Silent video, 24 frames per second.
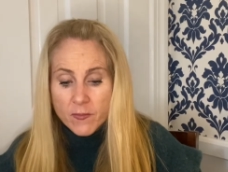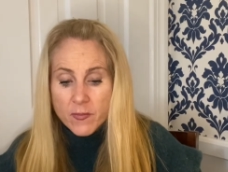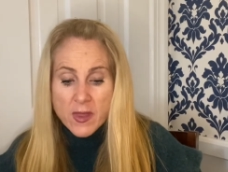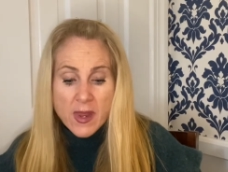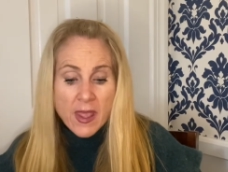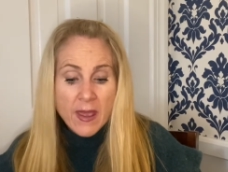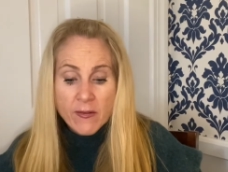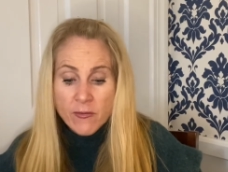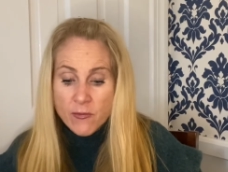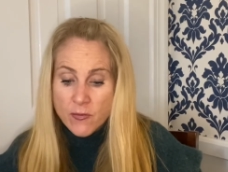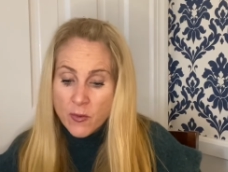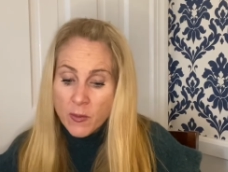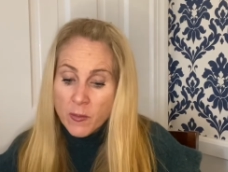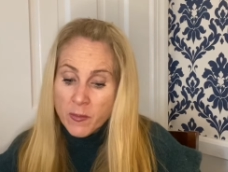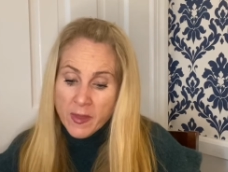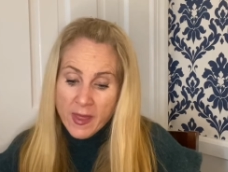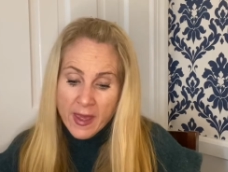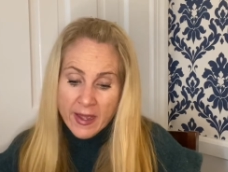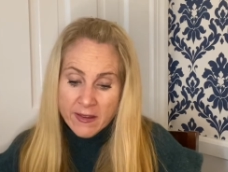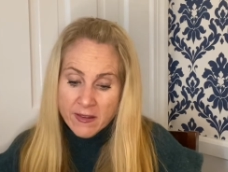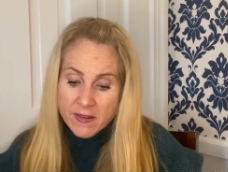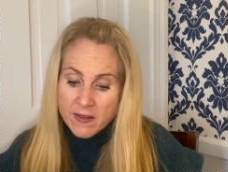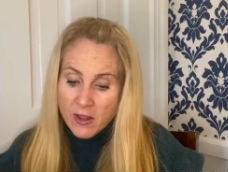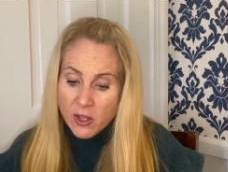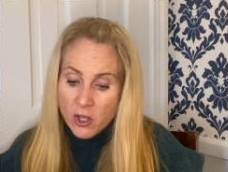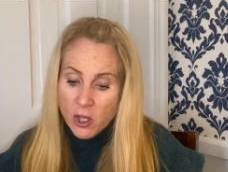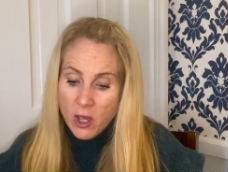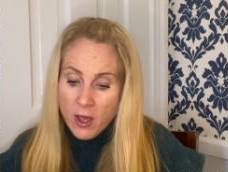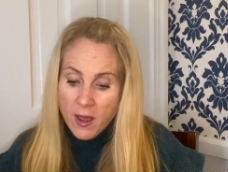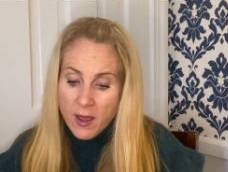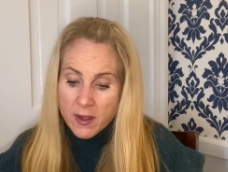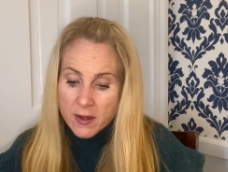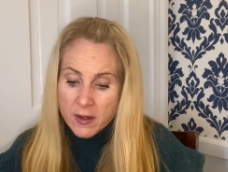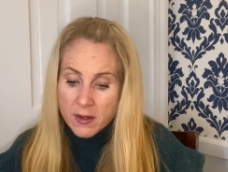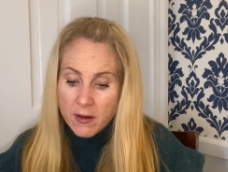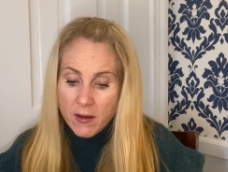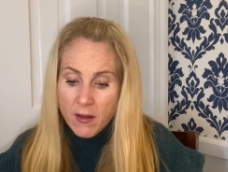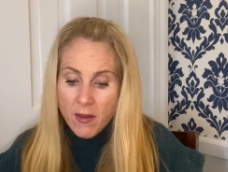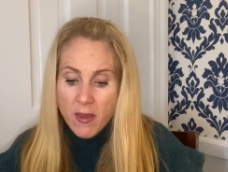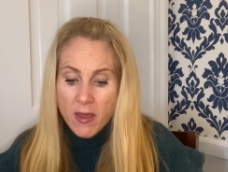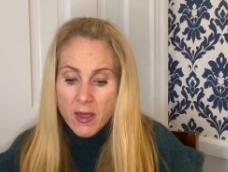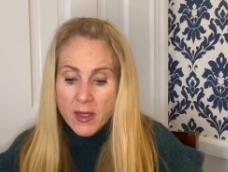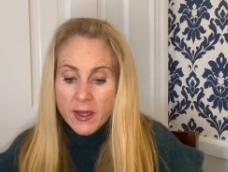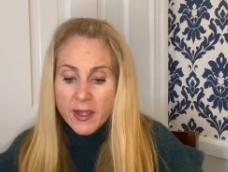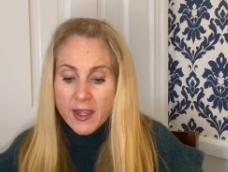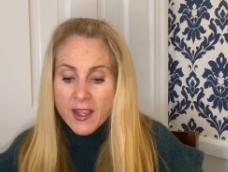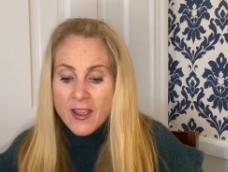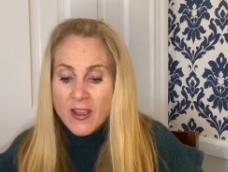And from that day on,
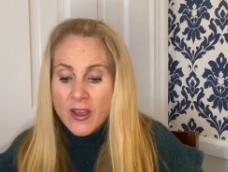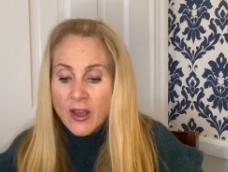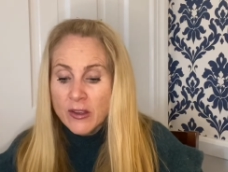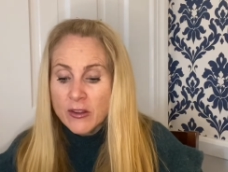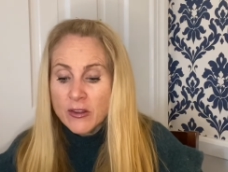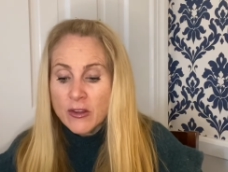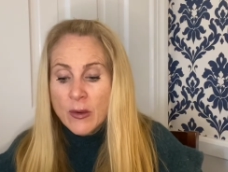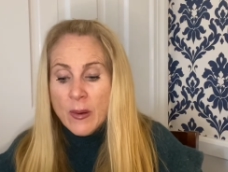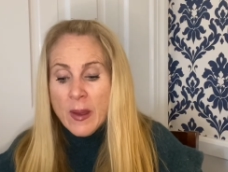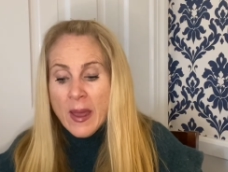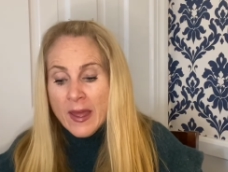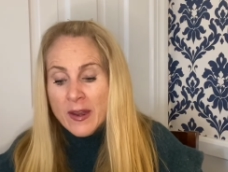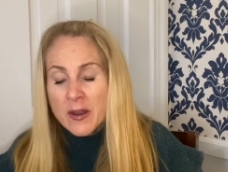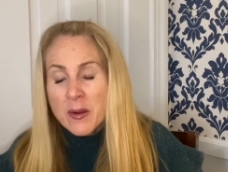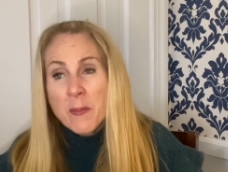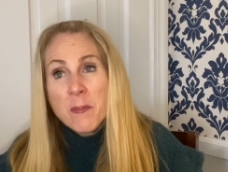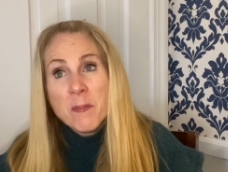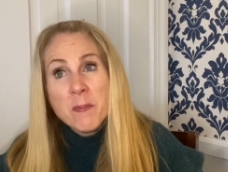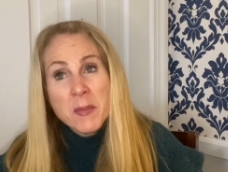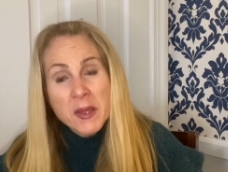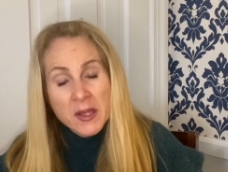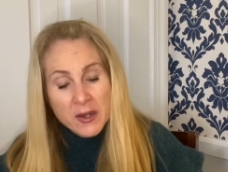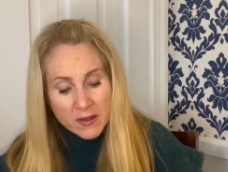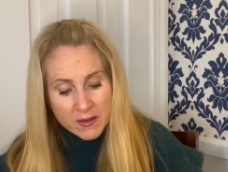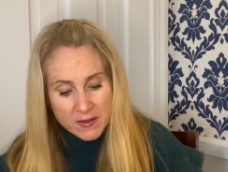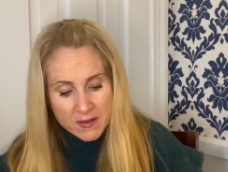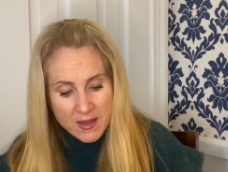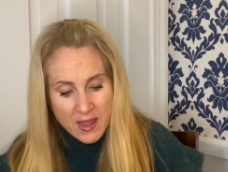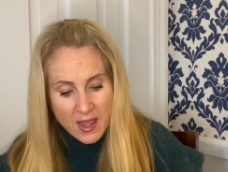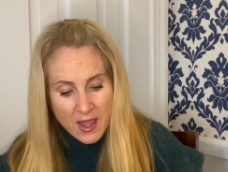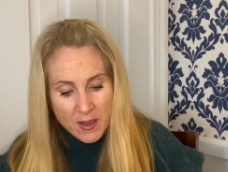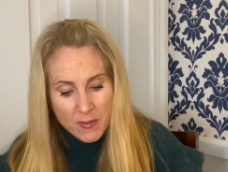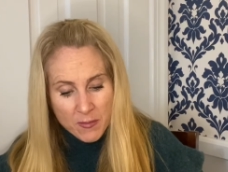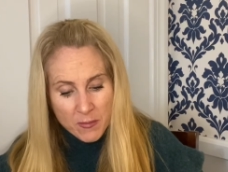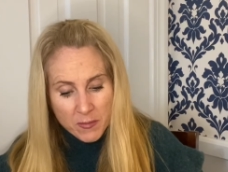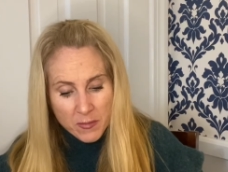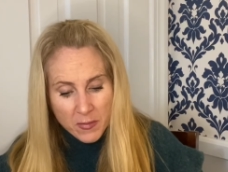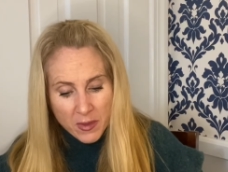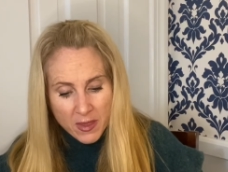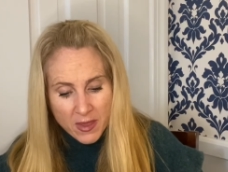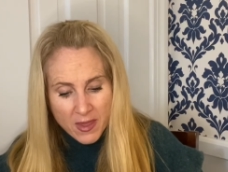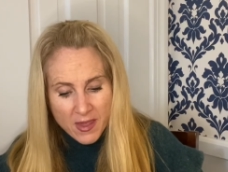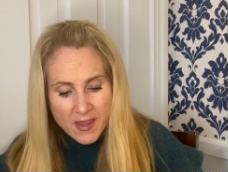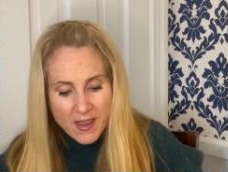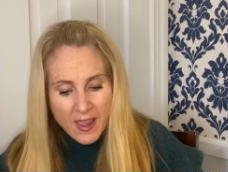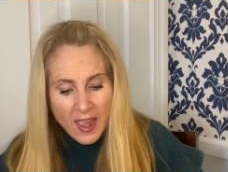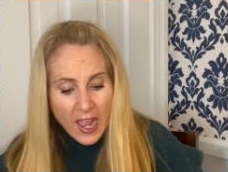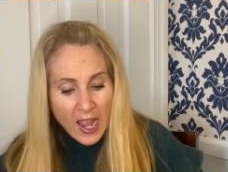he also had a middle name.
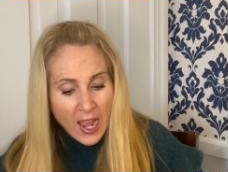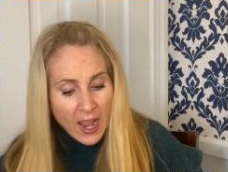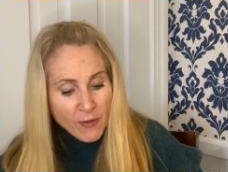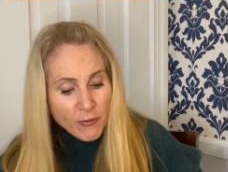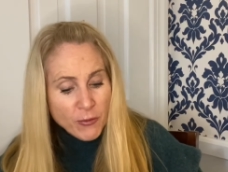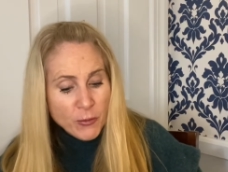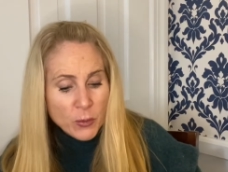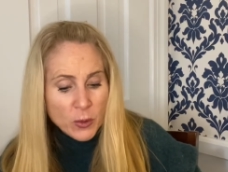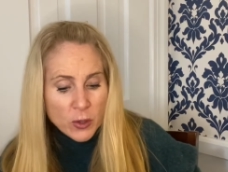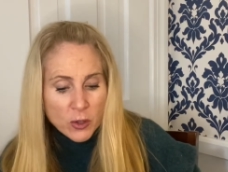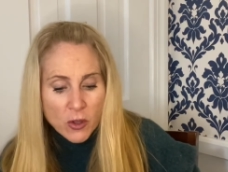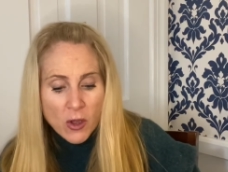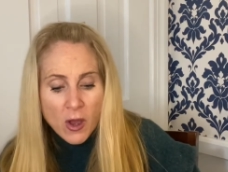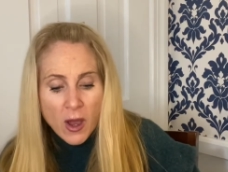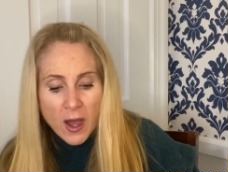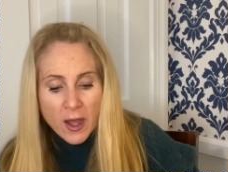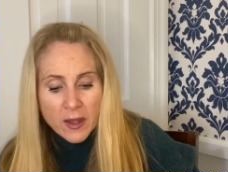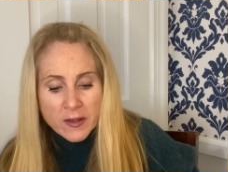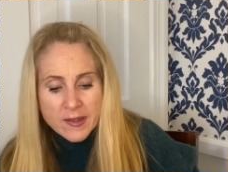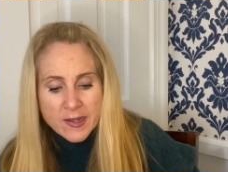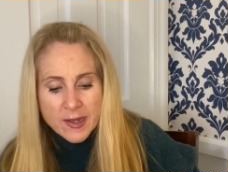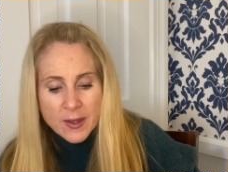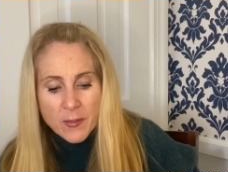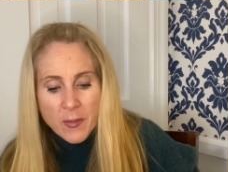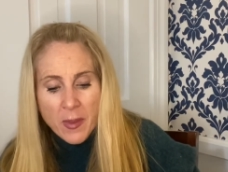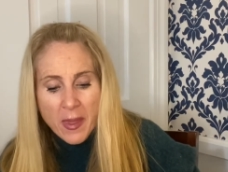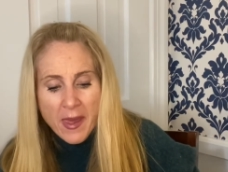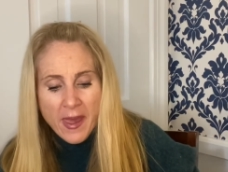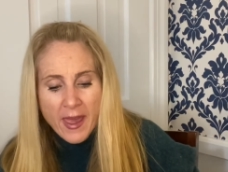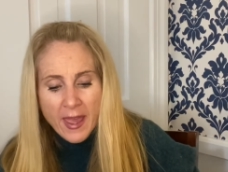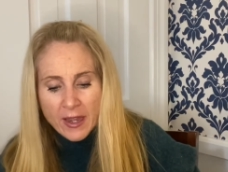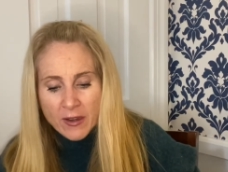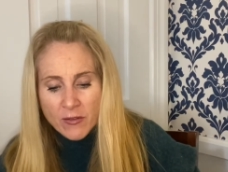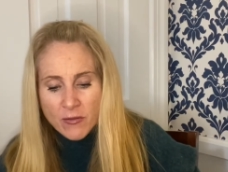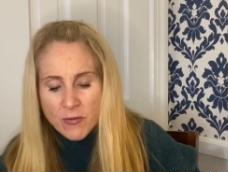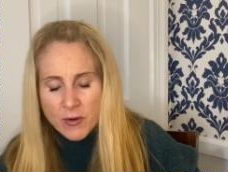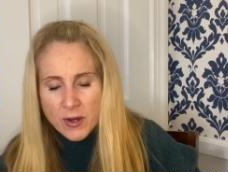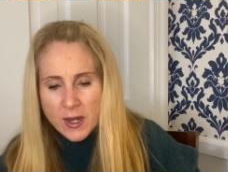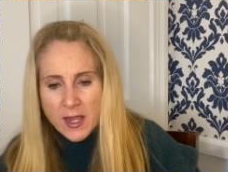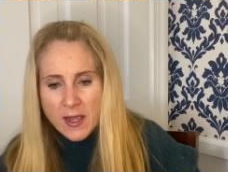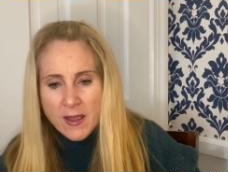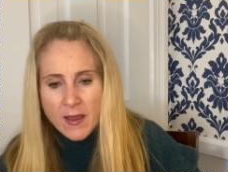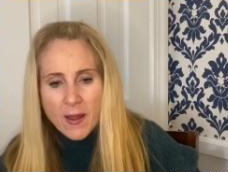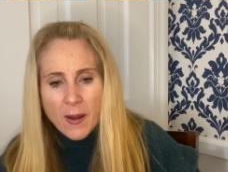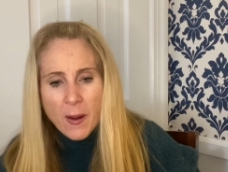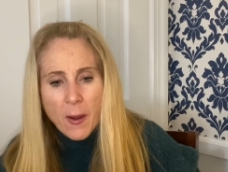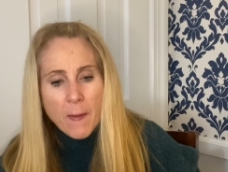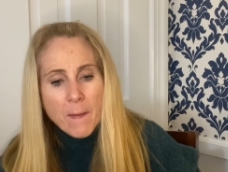Everyone called him
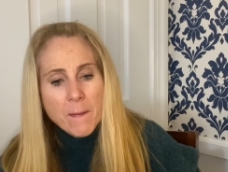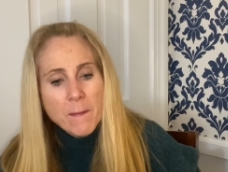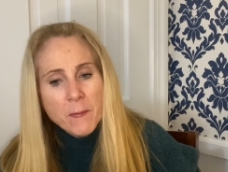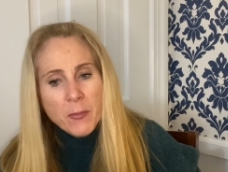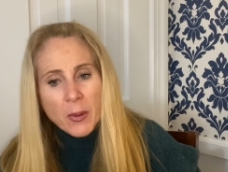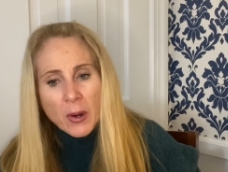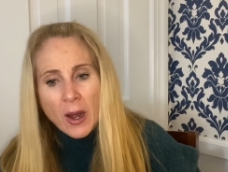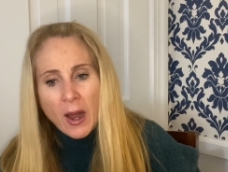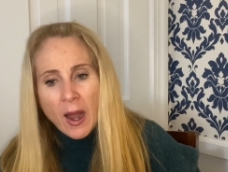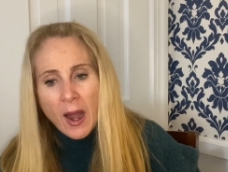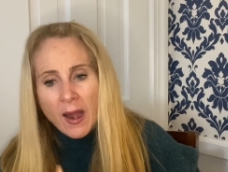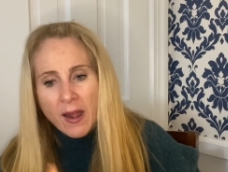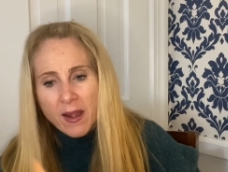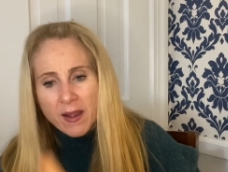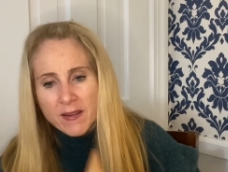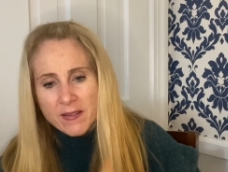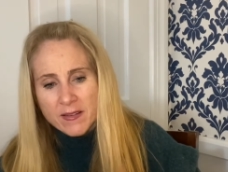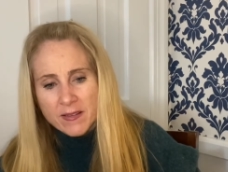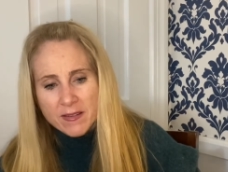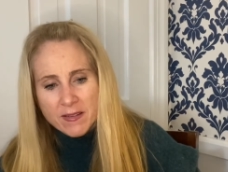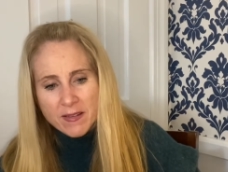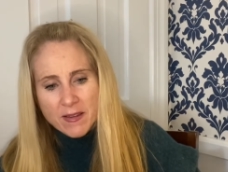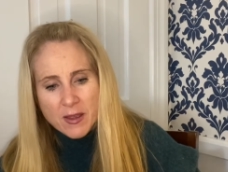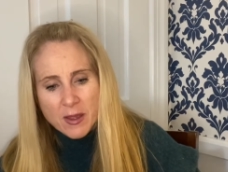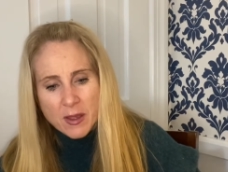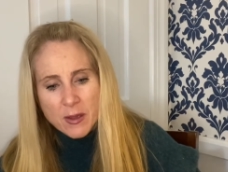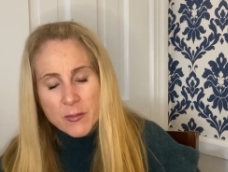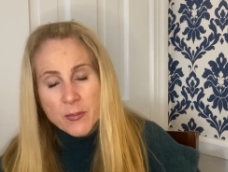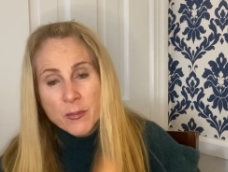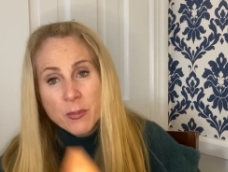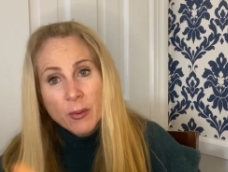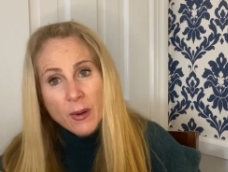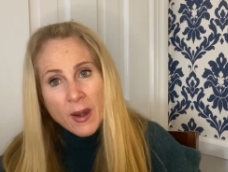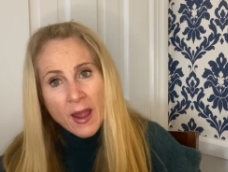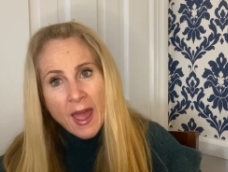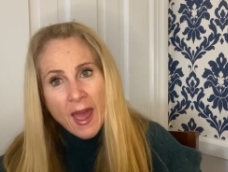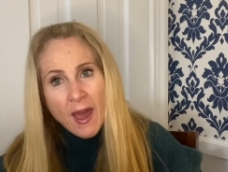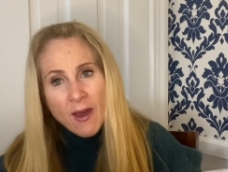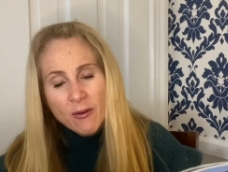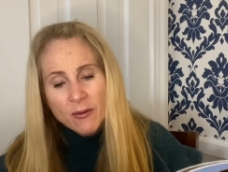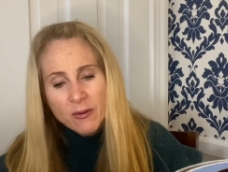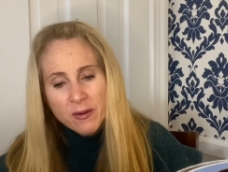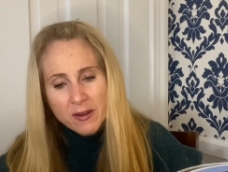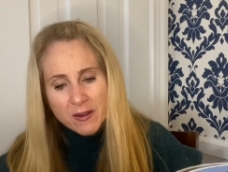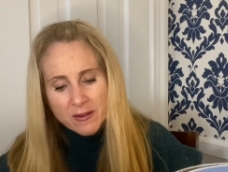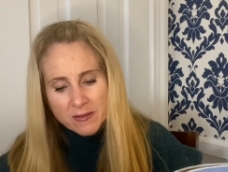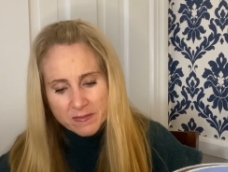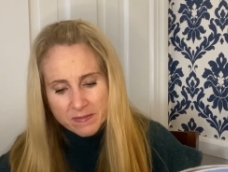Henry Box
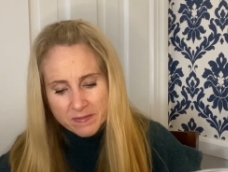Brown.